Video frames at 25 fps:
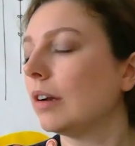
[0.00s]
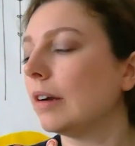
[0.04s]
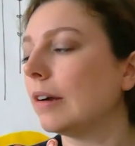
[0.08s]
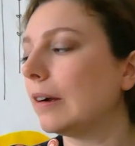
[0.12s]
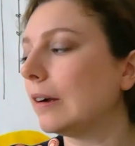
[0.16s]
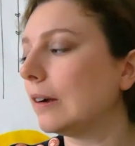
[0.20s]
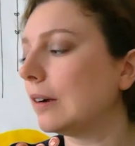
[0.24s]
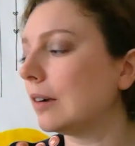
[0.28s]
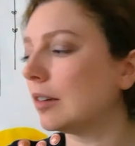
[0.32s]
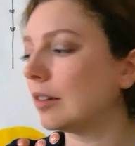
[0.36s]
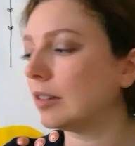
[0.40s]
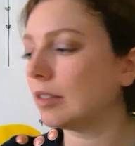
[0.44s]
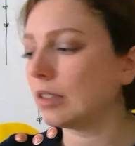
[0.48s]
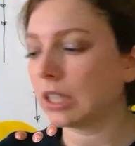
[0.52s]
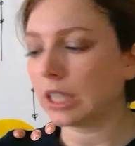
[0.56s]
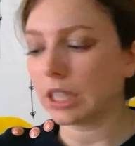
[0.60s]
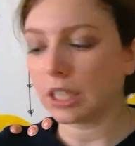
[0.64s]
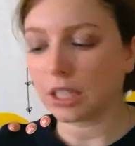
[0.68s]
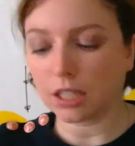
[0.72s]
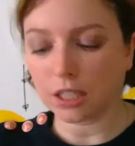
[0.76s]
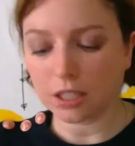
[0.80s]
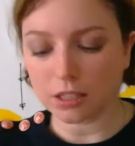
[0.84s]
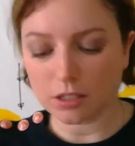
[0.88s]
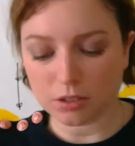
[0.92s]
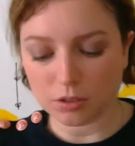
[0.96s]

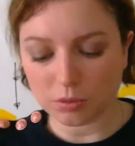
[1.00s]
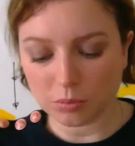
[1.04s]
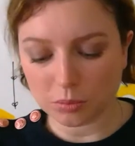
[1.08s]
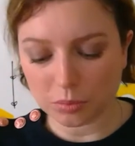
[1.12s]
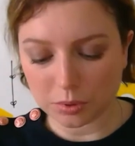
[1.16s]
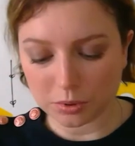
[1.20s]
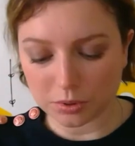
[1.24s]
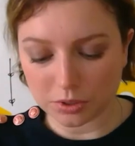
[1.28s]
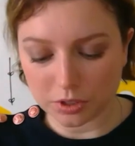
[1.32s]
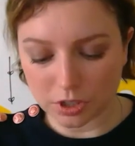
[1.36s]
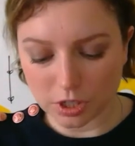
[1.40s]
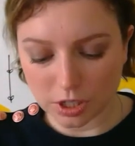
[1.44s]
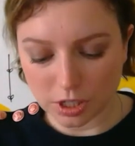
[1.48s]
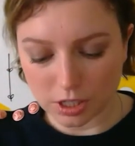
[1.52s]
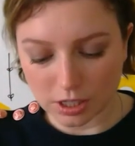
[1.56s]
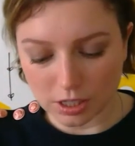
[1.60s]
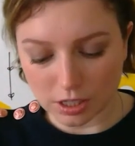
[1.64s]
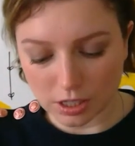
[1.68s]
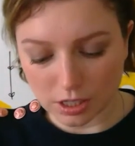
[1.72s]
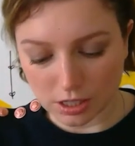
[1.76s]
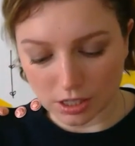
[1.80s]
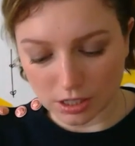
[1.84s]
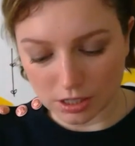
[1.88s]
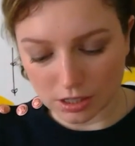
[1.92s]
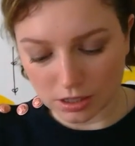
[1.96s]
Like at some point she
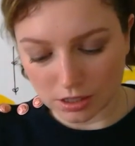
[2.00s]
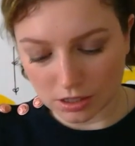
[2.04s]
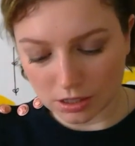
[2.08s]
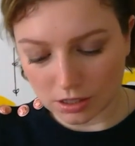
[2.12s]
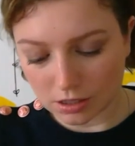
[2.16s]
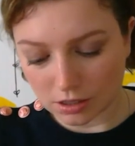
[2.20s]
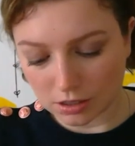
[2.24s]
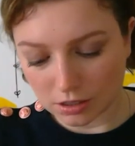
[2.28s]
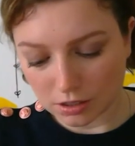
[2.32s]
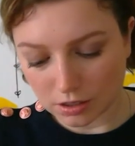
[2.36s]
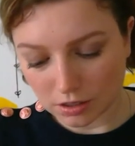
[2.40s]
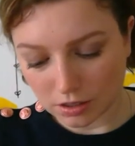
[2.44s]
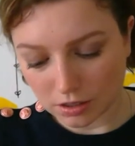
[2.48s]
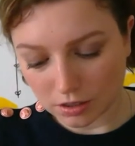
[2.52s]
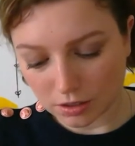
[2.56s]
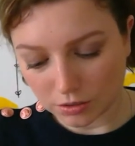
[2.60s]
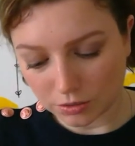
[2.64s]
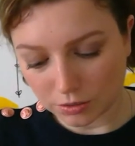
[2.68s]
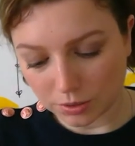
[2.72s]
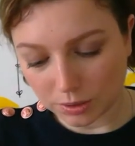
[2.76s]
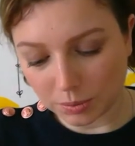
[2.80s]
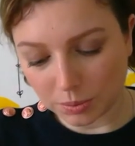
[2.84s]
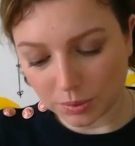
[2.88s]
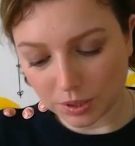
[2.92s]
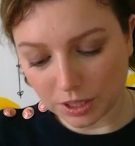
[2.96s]
says,
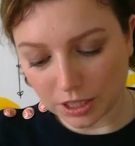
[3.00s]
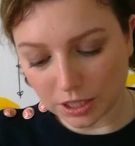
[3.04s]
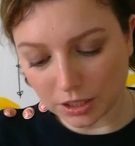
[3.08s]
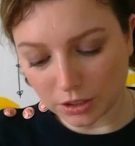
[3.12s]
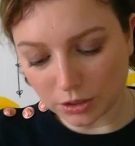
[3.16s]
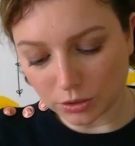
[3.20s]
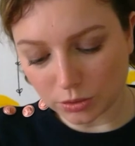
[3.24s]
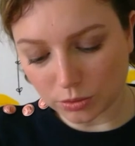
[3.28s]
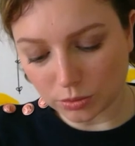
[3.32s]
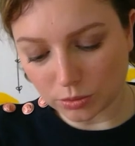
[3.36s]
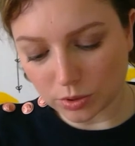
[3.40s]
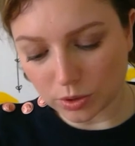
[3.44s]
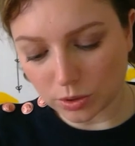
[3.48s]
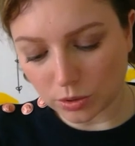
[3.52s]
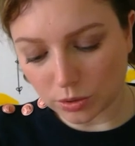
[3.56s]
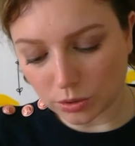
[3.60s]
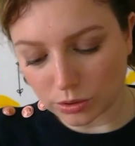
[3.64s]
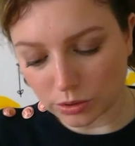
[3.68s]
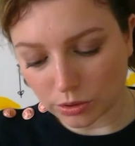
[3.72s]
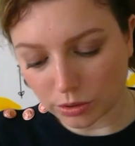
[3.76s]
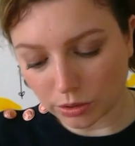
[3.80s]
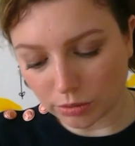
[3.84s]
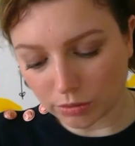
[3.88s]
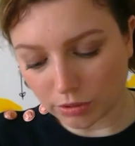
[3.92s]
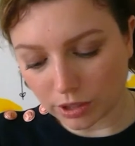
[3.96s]
repeat
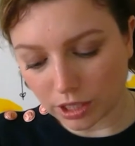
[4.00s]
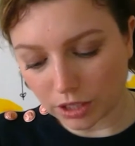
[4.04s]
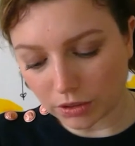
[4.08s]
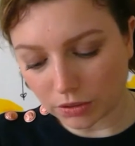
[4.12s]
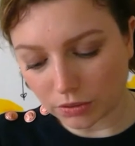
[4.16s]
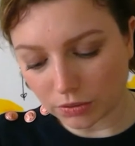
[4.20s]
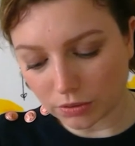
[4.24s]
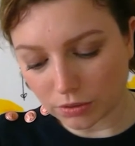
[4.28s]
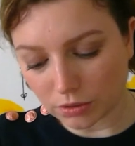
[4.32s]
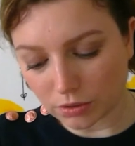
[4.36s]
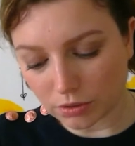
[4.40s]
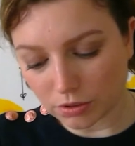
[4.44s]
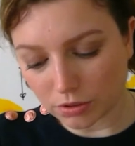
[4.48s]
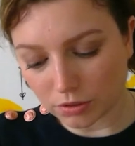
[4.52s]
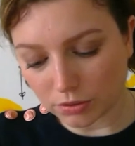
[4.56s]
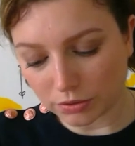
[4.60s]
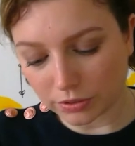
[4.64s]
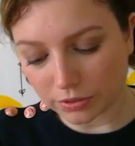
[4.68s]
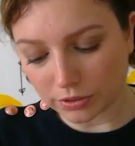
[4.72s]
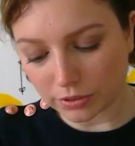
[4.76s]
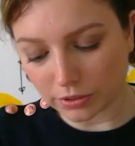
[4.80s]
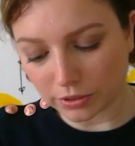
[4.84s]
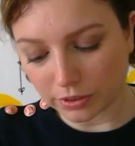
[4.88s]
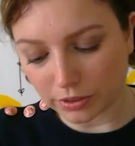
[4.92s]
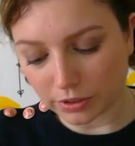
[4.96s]
rows 3 and 4
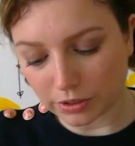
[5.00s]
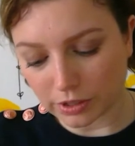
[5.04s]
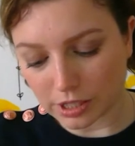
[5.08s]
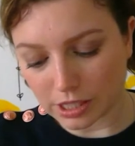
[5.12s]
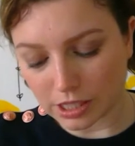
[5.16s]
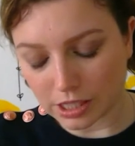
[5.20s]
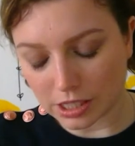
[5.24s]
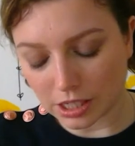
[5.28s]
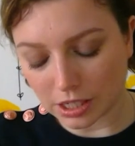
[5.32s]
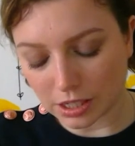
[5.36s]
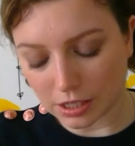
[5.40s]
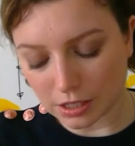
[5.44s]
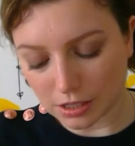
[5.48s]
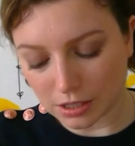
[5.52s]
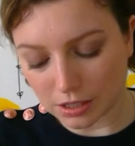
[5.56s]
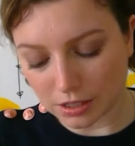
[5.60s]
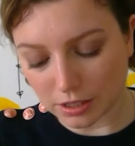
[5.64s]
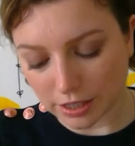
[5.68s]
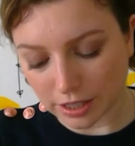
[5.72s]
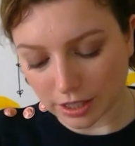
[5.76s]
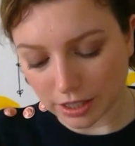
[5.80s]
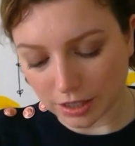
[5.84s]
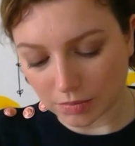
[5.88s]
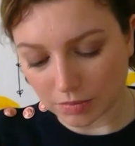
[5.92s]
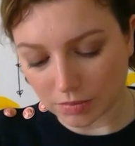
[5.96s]
for the 6
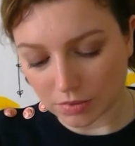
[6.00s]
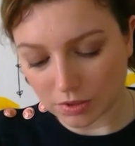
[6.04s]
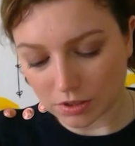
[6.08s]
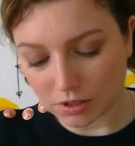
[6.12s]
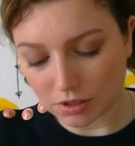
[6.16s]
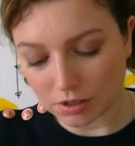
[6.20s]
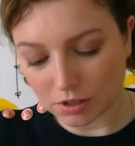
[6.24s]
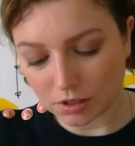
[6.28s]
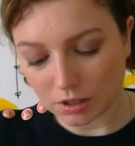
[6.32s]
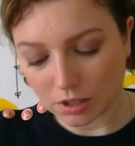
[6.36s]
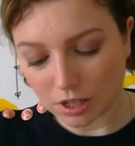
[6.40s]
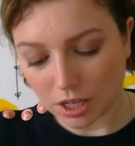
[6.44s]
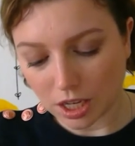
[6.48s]
times.